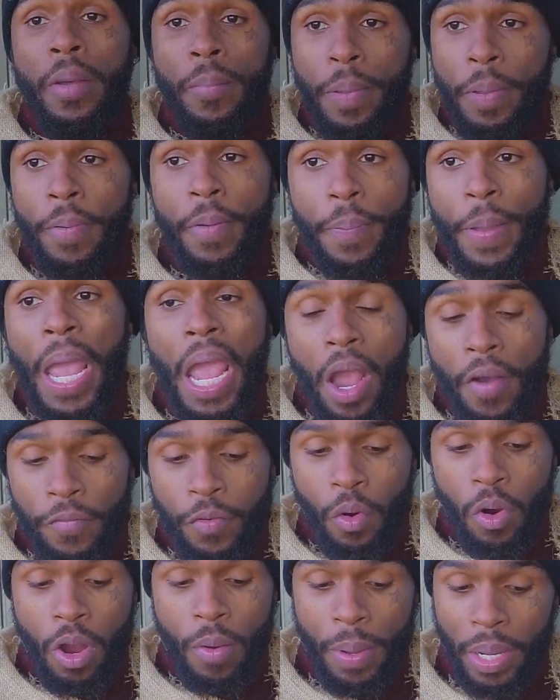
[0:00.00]
Be prepared
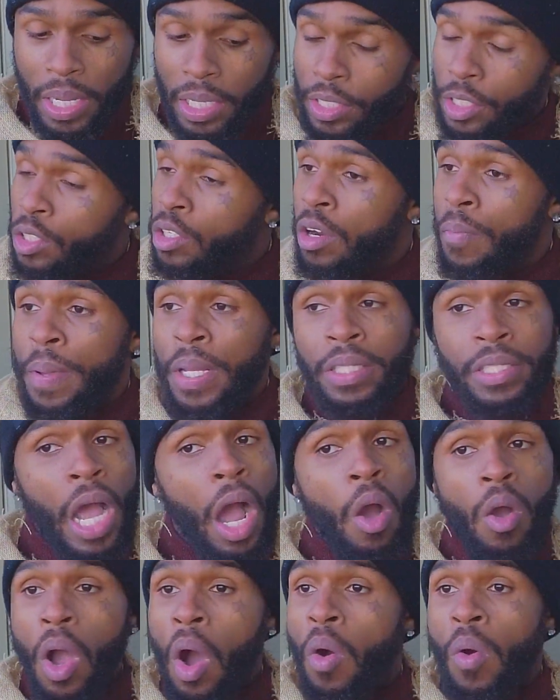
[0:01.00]
for it because it's gonna be
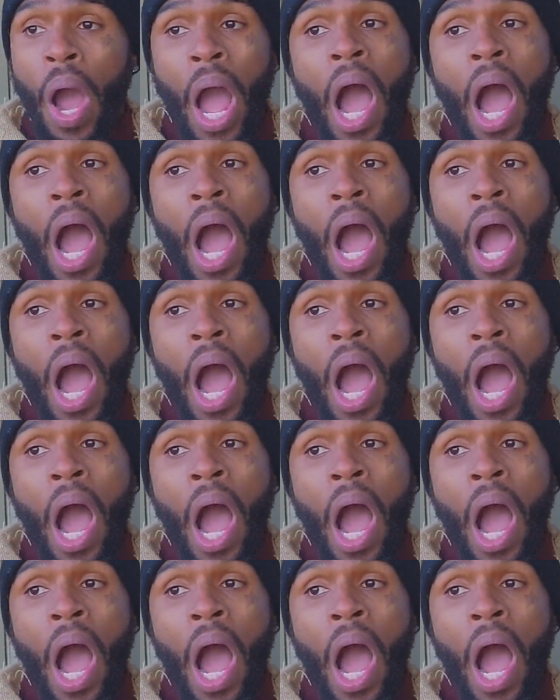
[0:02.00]
talk on